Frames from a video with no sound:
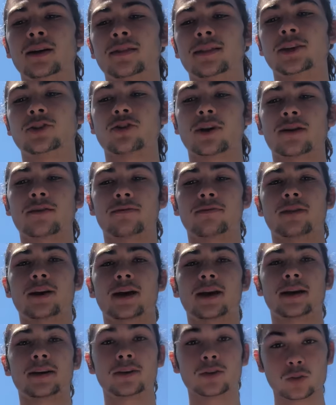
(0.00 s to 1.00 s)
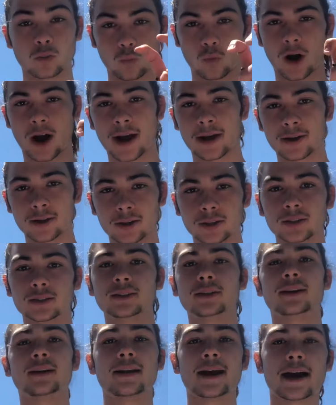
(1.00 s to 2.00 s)
they try to find
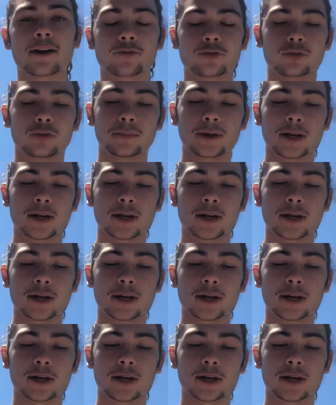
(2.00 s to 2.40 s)
wild and natural